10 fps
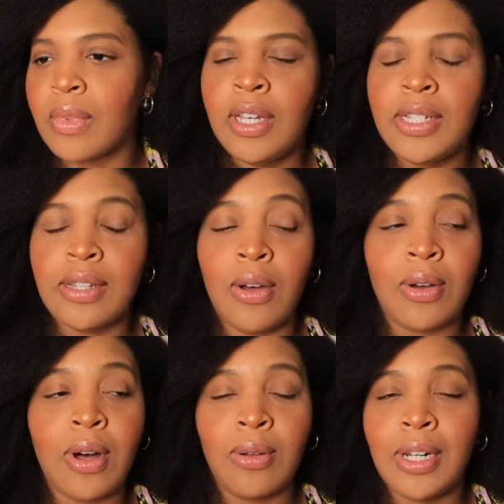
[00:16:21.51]
His
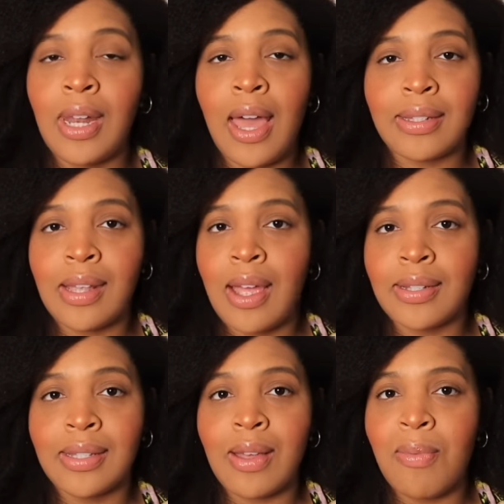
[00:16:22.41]
old Goldilocks
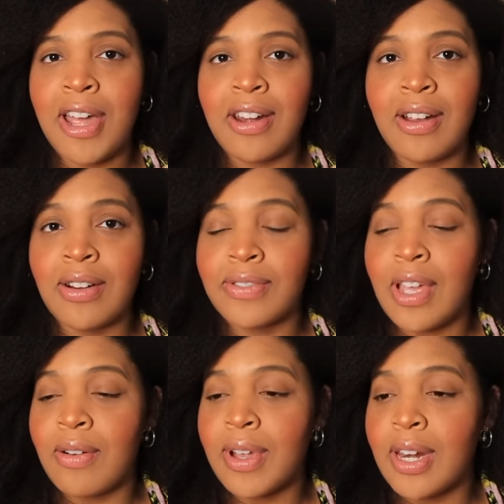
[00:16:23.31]
ass is on my nerves
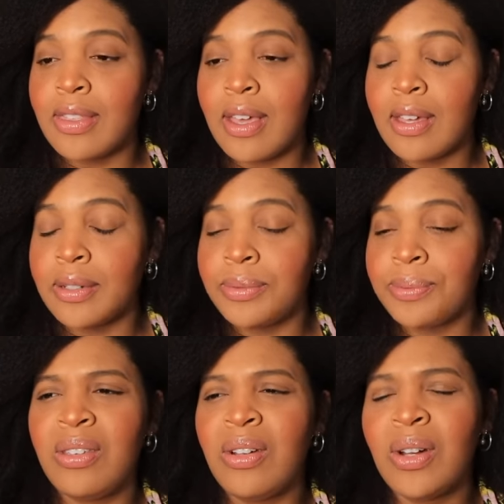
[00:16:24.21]
already, though.
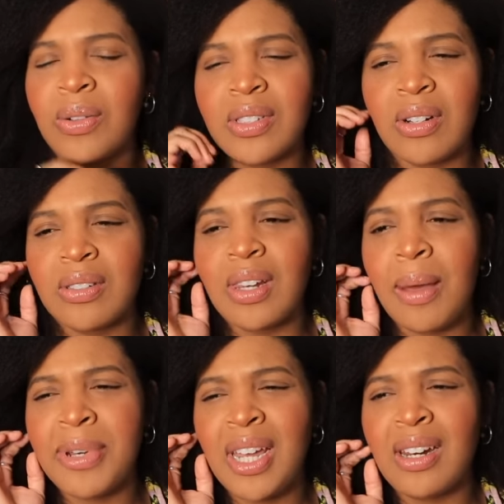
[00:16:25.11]
You're going to her
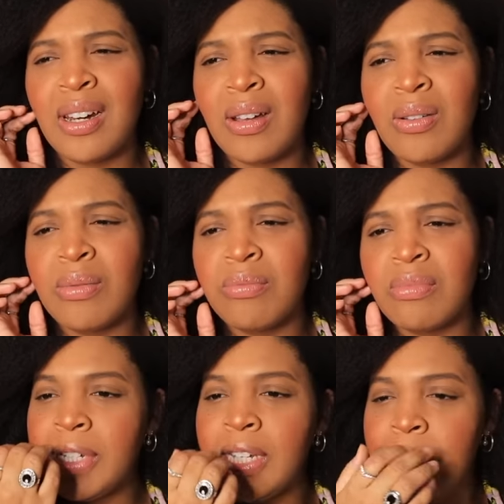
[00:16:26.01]
dilapidated home?
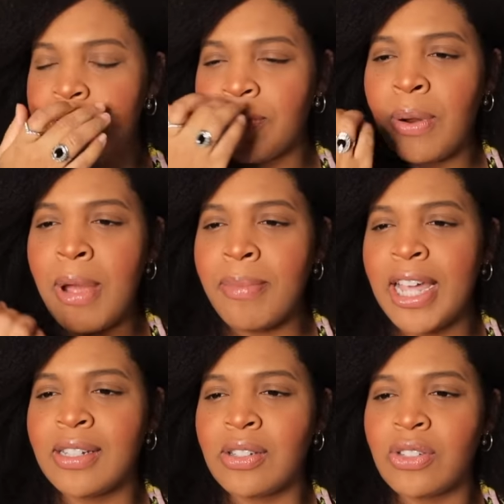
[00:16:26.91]
Please, if her mama
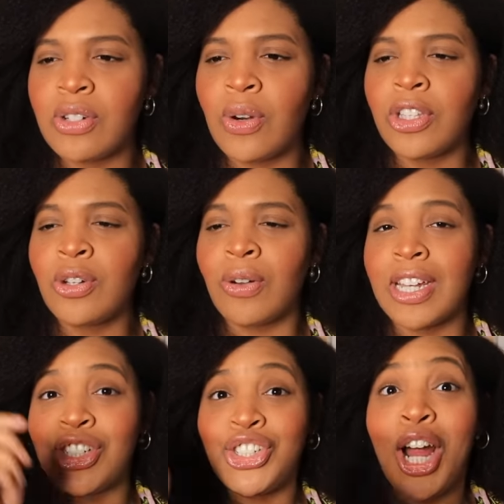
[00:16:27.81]
answers the door, you're going to
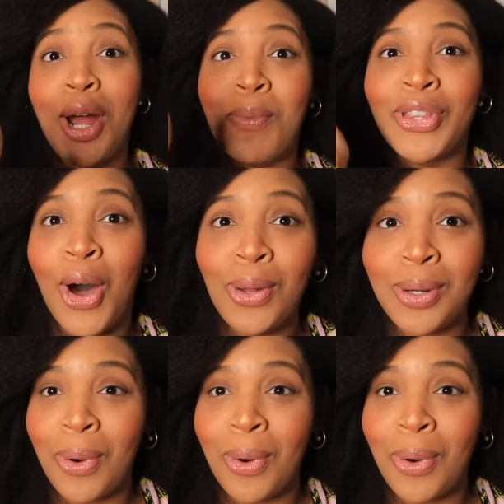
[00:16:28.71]
get shamed with holy